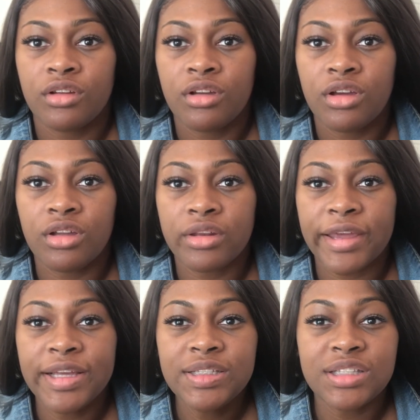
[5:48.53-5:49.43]
And
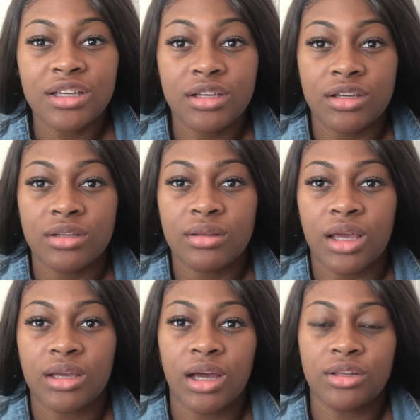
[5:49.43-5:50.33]
that's it.
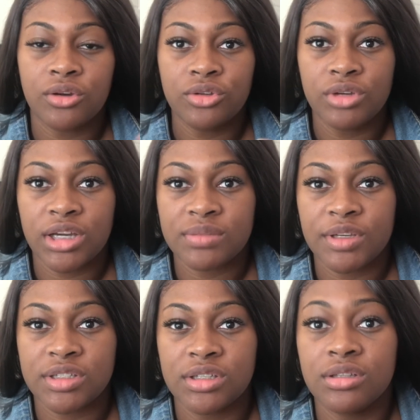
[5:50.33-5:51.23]
Like, I know you guys may
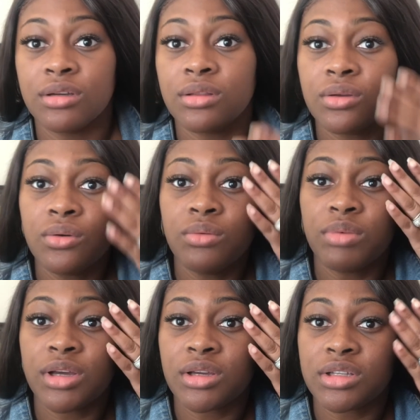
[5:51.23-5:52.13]
see the glue,
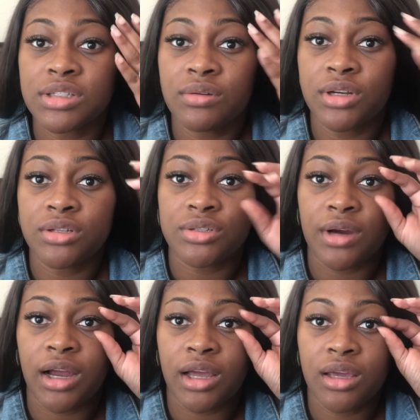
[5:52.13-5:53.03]
but it's gonna
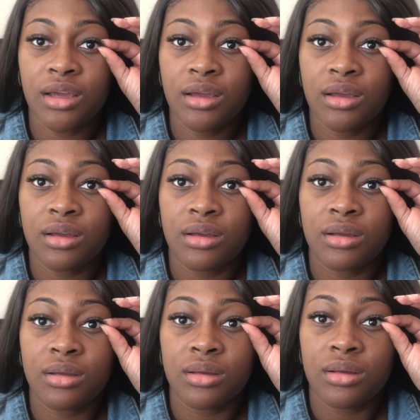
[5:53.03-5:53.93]
dry
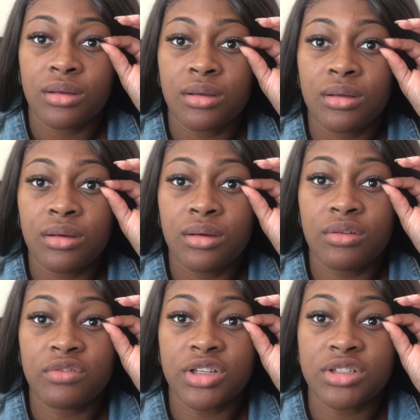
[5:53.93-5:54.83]

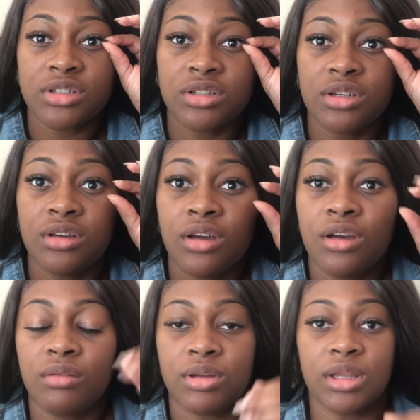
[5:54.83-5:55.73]
eventually.
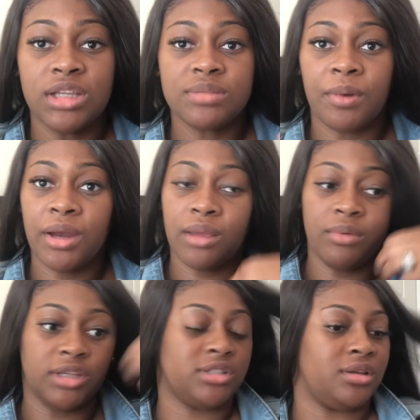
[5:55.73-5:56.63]
But that's pretty
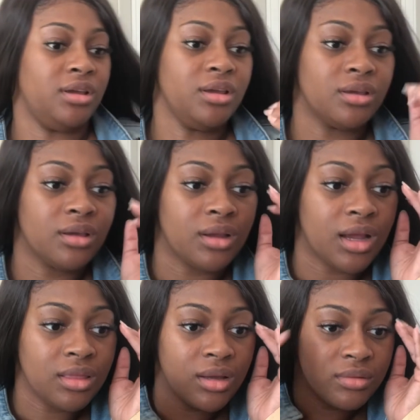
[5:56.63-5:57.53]
much it. And I
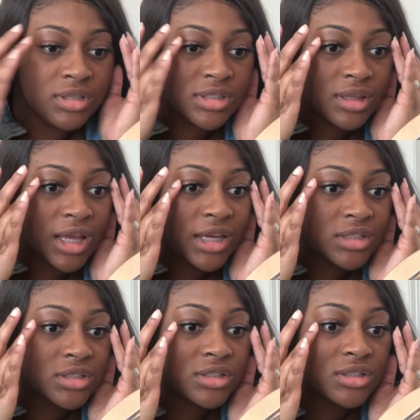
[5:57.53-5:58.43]
love these
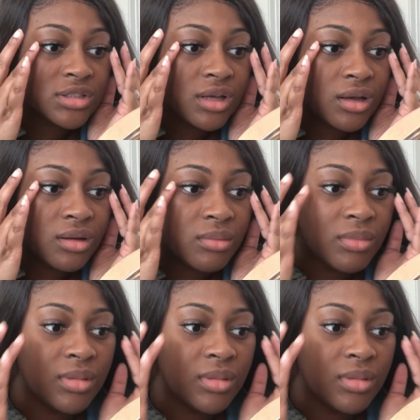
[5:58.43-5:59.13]
lashes. I